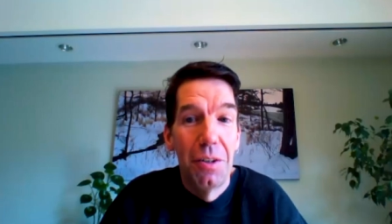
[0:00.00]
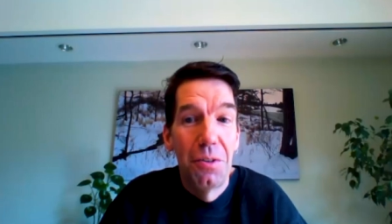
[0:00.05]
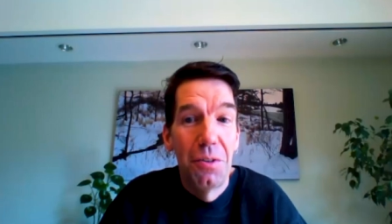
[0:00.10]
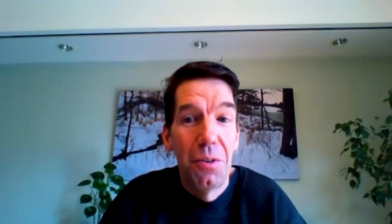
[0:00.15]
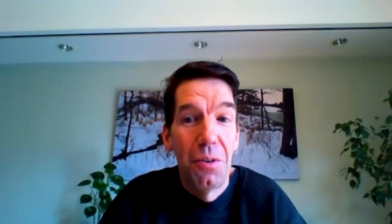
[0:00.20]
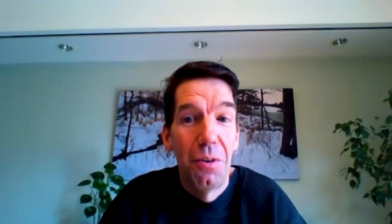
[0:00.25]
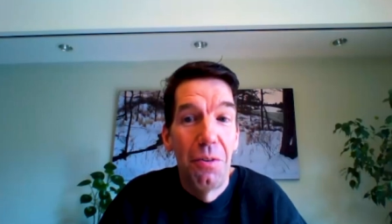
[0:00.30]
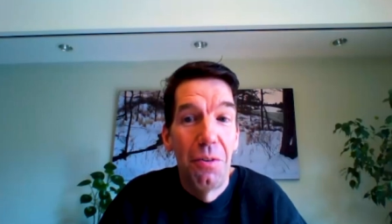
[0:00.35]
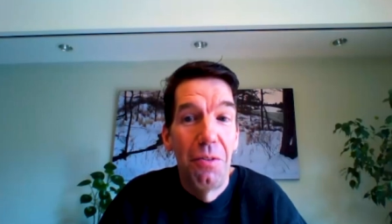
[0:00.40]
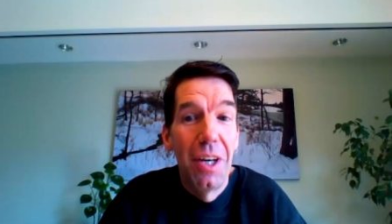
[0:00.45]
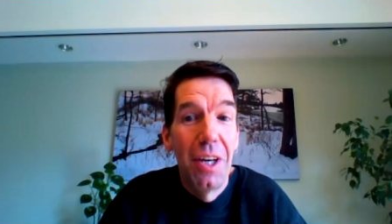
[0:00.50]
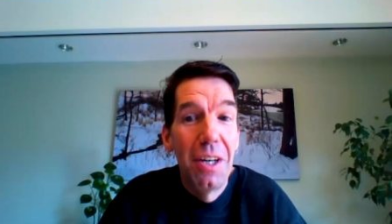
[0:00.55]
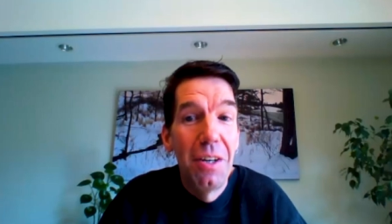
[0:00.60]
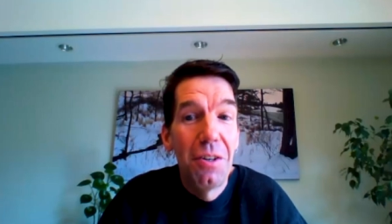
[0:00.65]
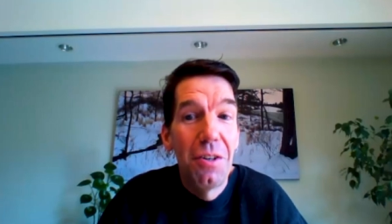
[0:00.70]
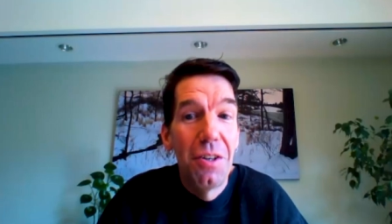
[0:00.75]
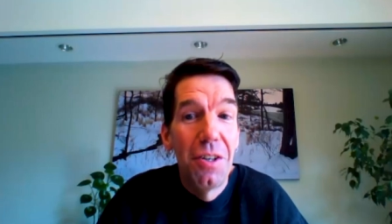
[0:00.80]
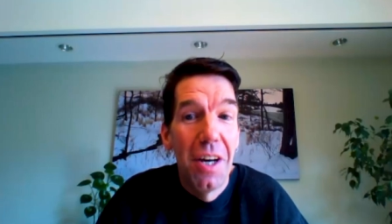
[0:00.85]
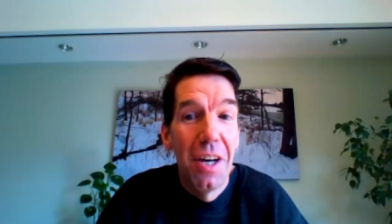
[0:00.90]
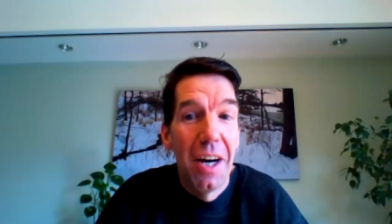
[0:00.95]
sort of
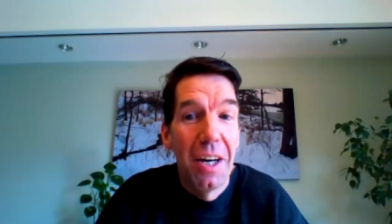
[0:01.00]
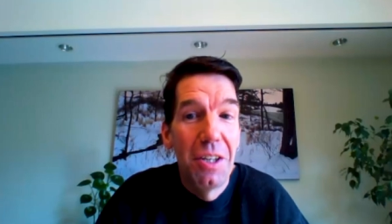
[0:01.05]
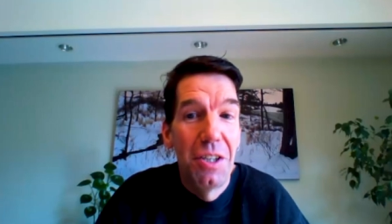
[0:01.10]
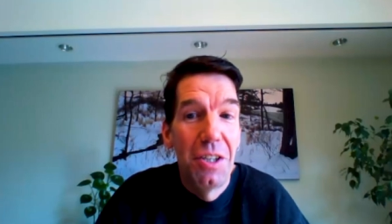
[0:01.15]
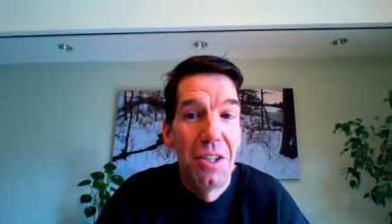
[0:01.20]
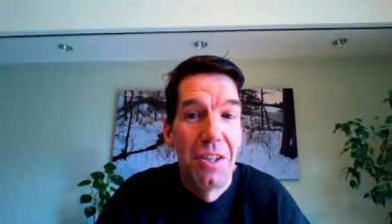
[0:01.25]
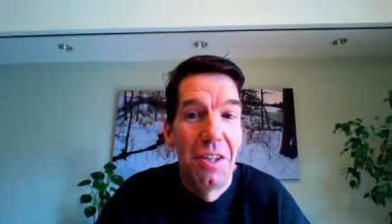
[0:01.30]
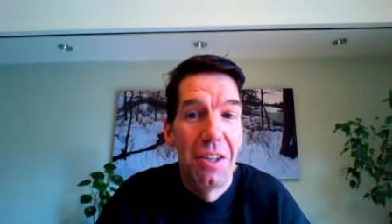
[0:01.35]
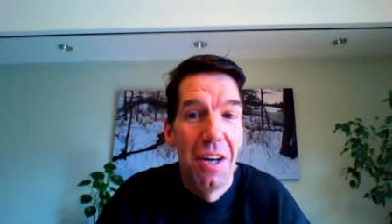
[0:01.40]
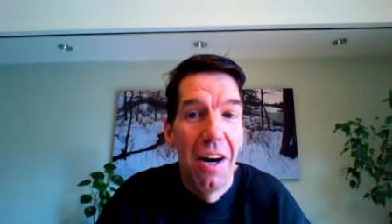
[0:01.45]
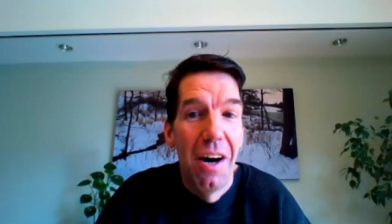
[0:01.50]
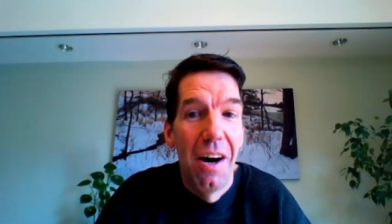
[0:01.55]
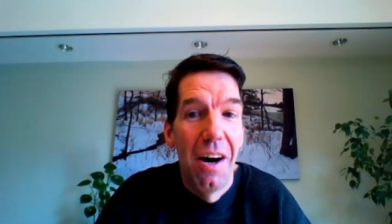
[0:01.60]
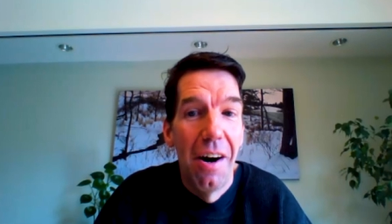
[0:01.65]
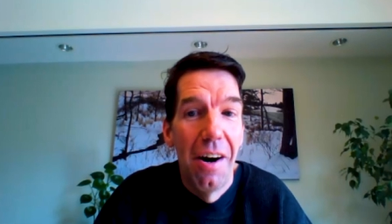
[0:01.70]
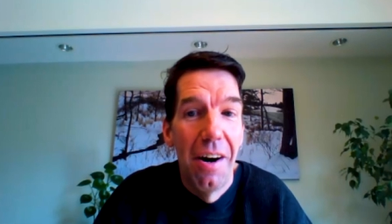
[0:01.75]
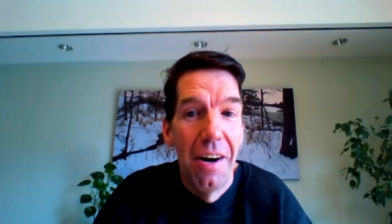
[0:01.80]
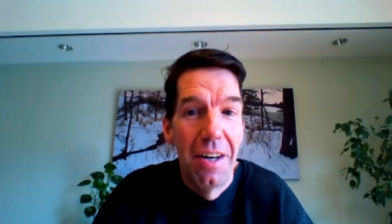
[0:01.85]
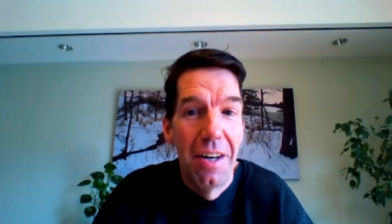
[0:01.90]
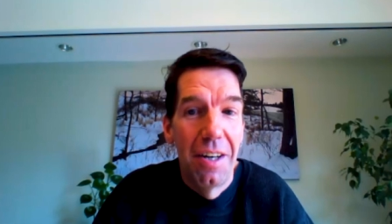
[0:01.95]
introduction to
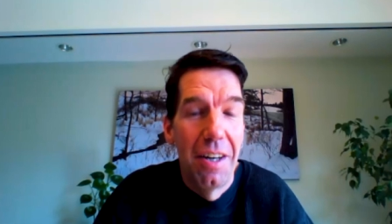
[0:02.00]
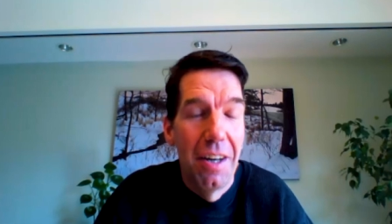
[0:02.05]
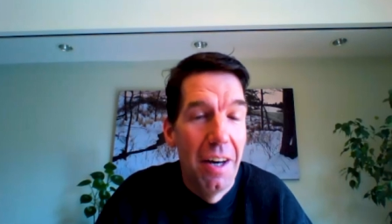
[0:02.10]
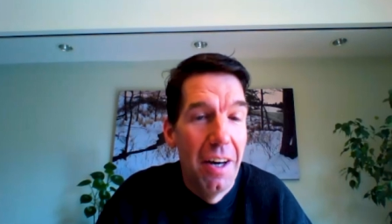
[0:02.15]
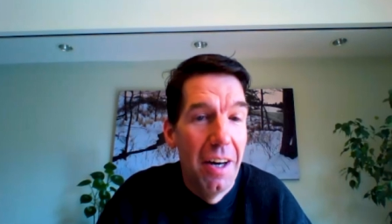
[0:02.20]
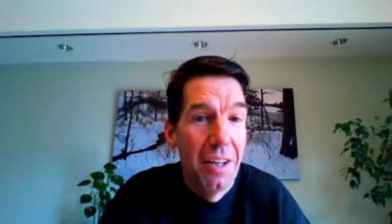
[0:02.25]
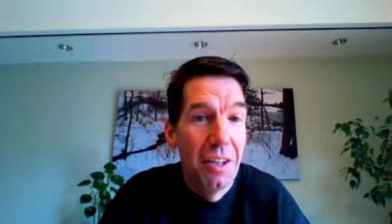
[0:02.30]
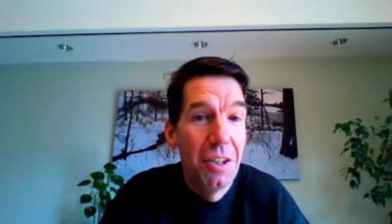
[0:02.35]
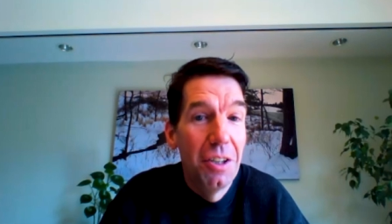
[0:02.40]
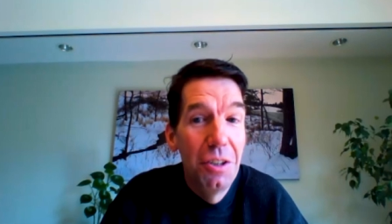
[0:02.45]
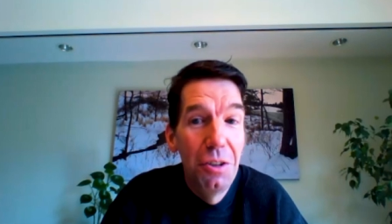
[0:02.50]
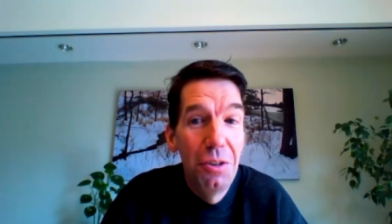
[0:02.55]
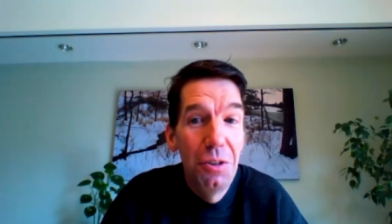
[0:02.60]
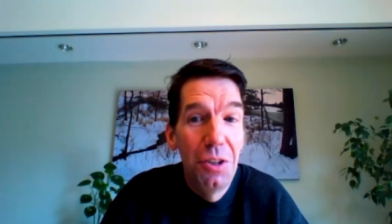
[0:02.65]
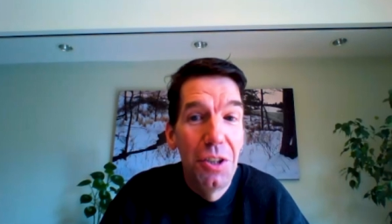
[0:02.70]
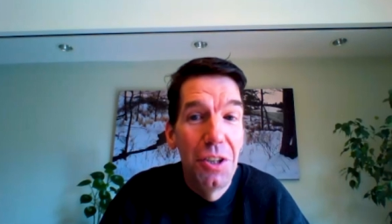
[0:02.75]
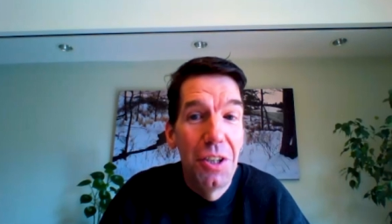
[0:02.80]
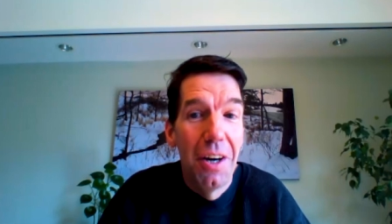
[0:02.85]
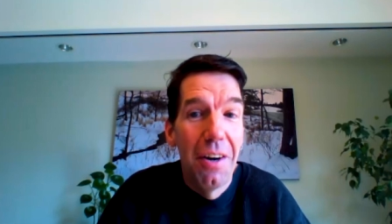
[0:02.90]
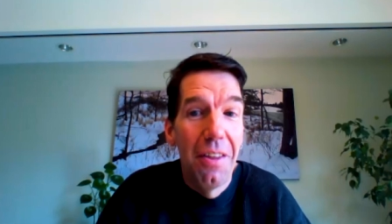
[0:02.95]
art. Uh, could you
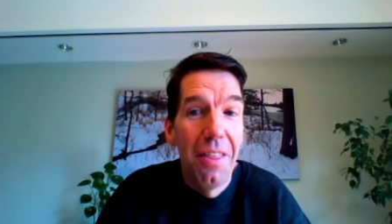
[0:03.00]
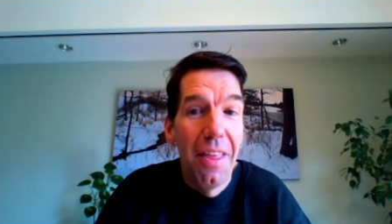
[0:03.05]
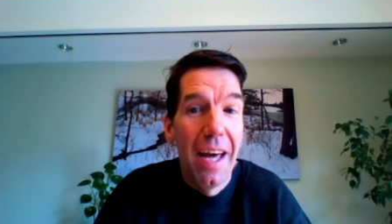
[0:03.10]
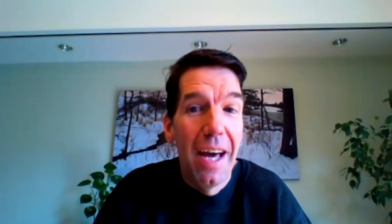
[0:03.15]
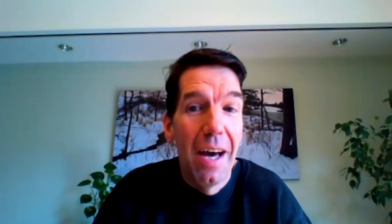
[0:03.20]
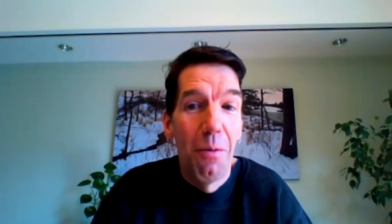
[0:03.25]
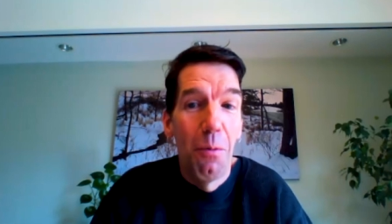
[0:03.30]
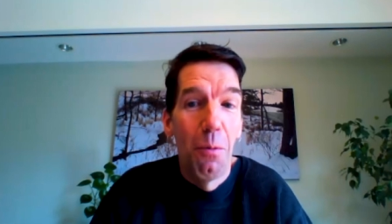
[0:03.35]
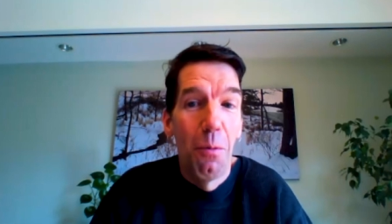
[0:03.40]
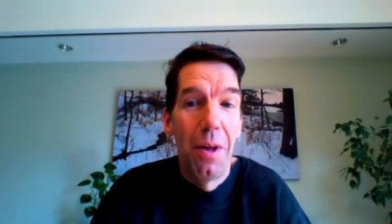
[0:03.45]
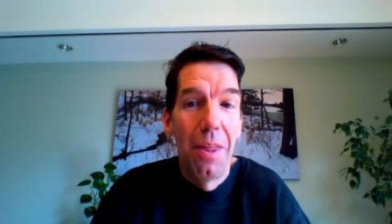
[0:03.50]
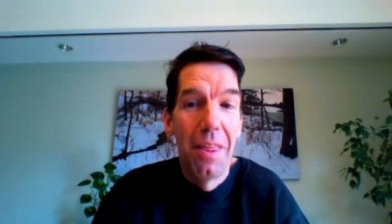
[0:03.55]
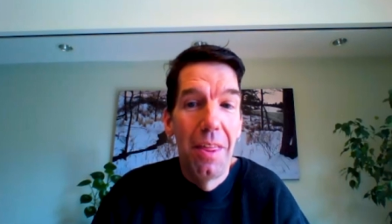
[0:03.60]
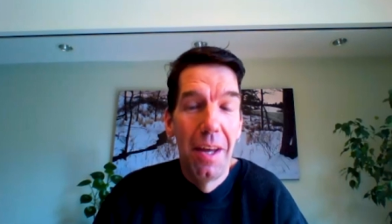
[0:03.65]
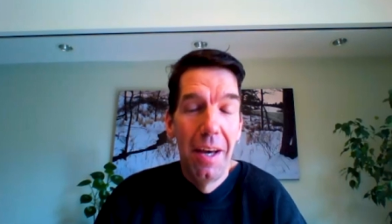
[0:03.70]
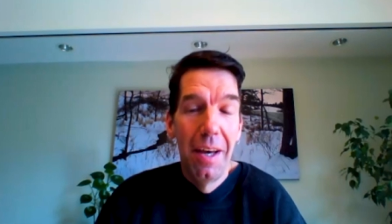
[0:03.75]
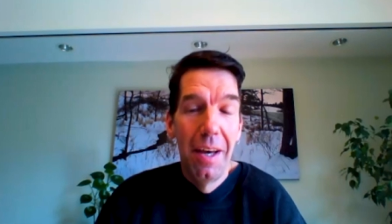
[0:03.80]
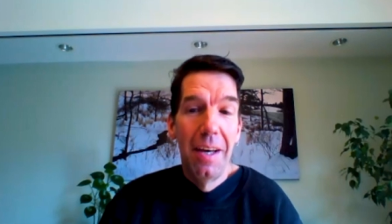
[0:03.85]
share that with